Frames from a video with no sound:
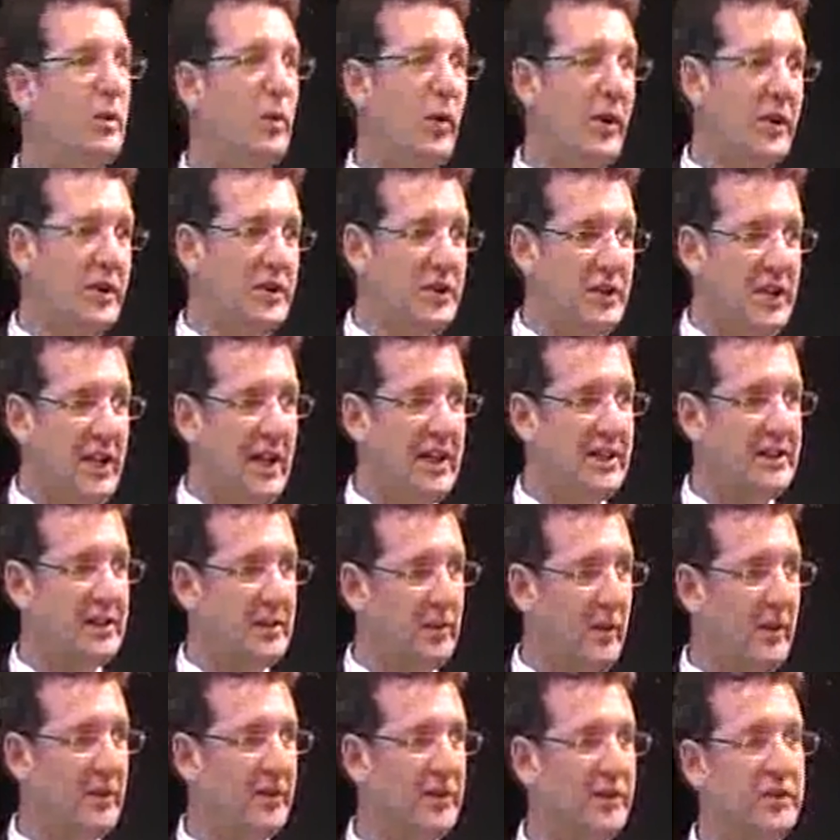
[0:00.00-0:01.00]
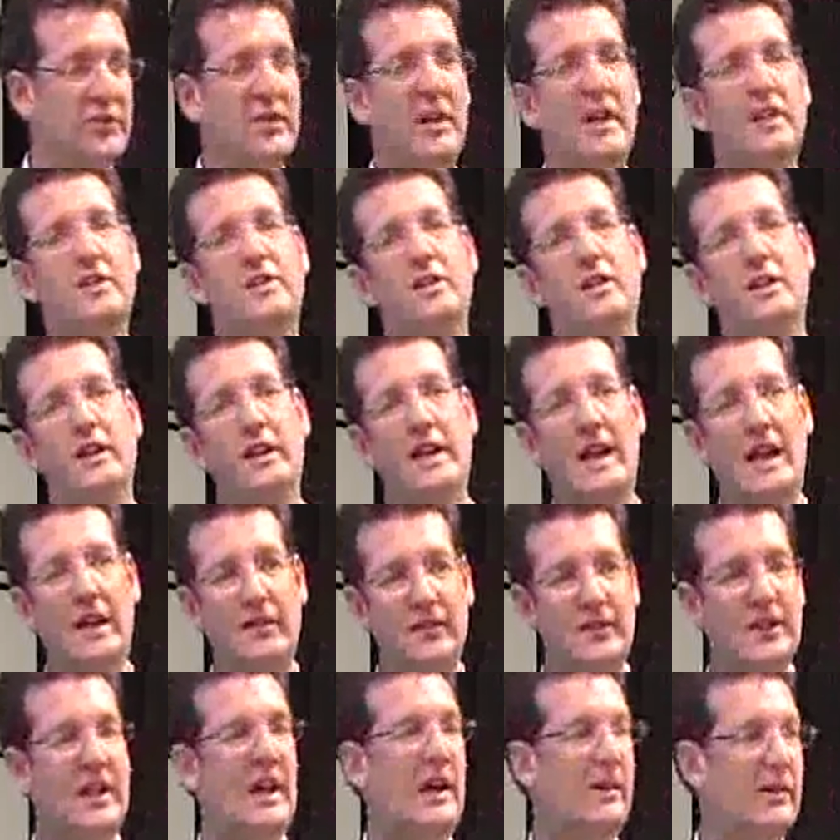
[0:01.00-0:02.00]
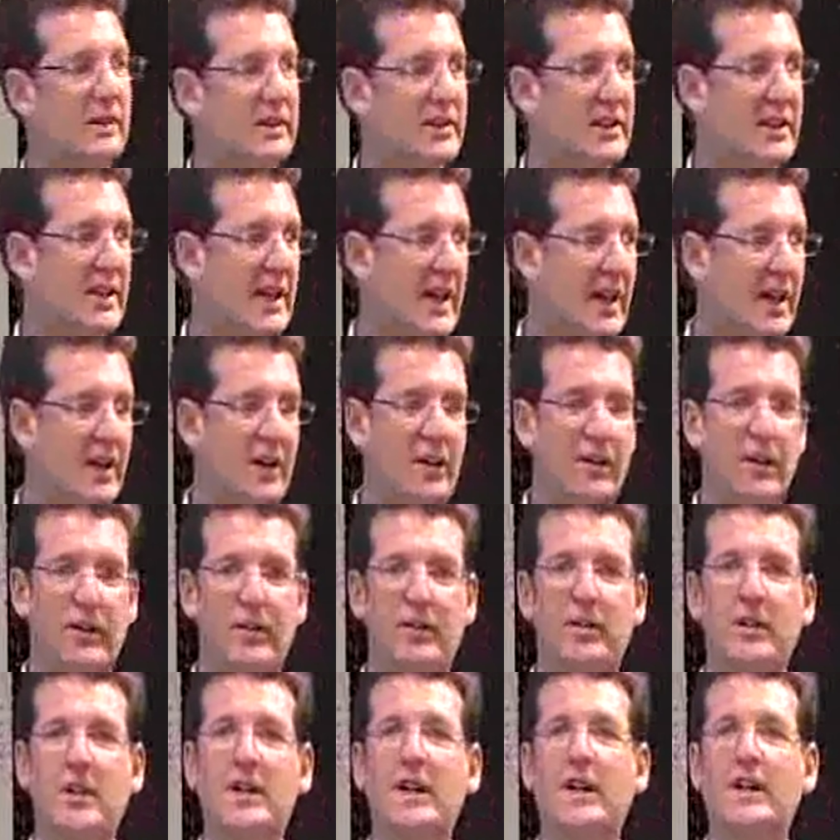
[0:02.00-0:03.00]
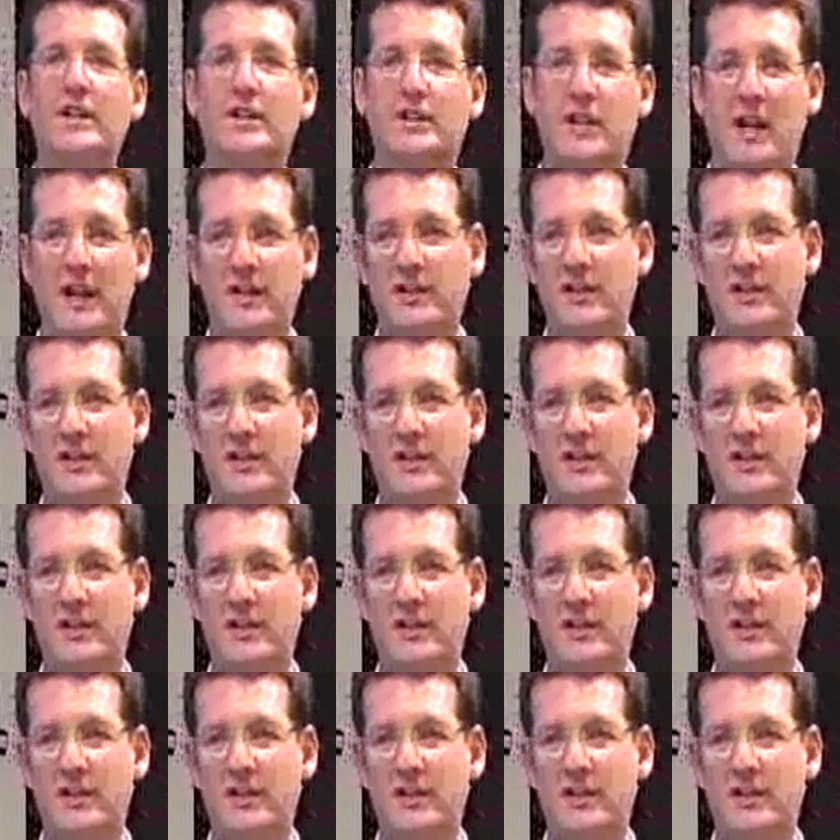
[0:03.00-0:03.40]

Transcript: If you want to change the model structure, you're going to have to go into the code,